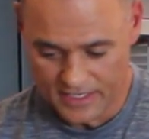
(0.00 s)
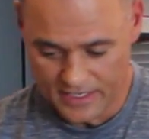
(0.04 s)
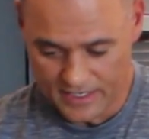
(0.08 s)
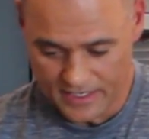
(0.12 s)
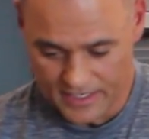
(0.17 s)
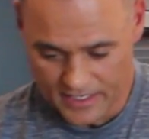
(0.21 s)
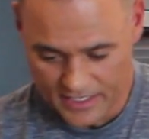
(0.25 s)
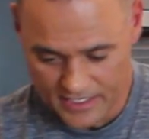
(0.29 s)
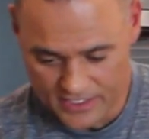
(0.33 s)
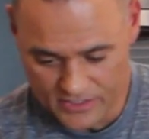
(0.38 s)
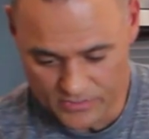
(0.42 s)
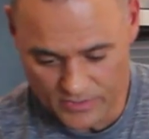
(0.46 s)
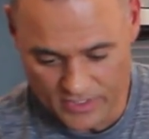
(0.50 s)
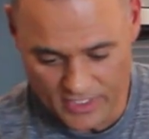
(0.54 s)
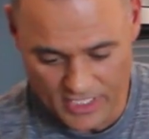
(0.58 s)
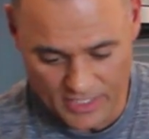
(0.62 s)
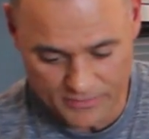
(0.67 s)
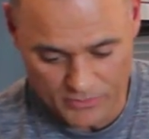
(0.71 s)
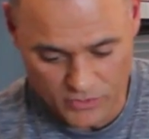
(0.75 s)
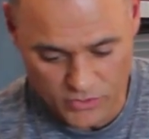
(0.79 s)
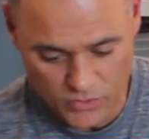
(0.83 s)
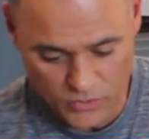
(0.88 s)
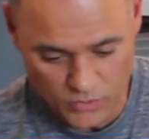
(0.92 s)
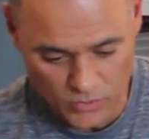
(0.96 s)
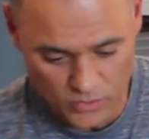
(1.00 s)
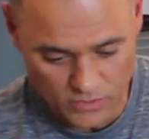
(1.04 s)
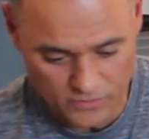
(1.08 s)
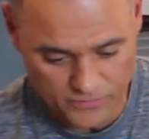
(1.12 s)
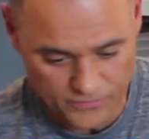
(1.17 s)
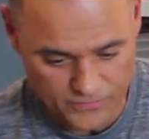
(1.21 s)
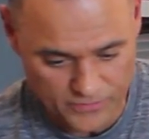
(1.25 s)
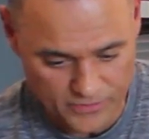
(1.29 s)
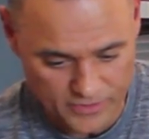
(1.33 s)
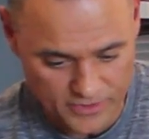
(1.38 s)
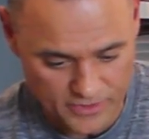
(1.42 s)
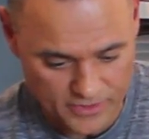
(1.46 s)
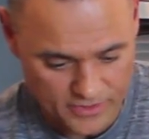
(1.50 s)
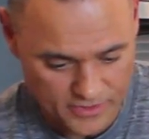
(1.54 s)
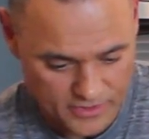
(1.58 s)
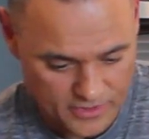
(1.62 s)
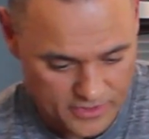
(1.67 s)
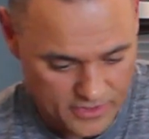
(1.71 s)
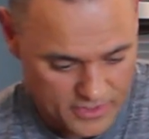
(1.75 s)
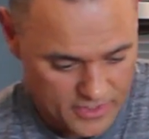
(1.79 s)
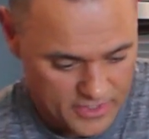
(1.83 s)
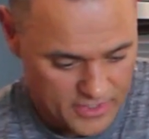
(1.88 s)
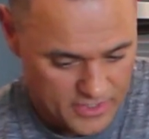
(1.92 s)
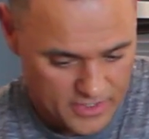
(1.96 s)
You just want to let them cool for
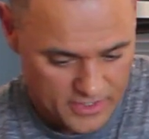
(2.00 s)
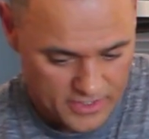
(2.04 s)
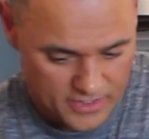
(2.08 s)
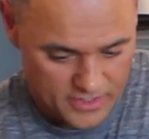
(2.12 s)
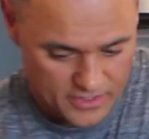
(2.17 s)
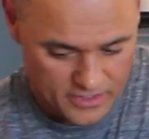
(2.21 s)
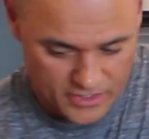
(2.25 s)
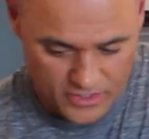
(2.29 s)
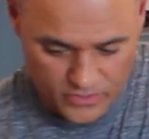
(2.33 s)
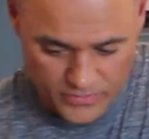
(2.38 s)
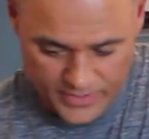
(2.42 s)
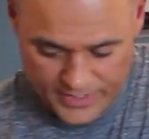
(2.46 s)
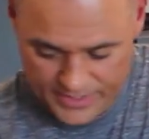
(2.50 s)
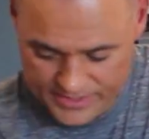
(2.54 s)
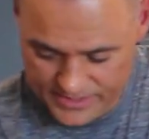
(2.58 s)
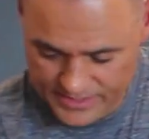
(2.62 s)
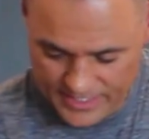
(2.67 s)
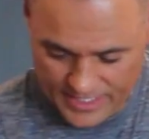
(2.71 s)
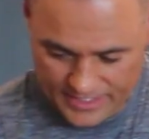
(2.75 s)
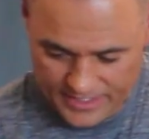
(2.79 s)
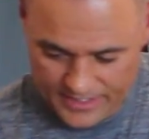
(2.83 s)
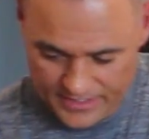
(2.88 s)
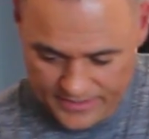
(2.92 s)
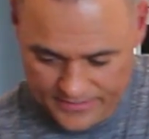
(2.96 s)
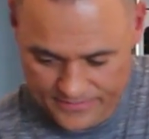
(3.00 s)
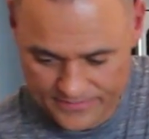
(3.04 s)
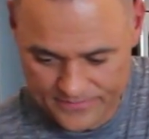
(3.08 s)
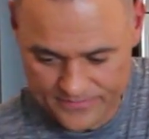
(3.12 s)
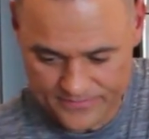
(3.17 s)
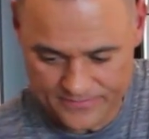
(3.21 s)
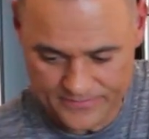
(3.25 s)
a quick second.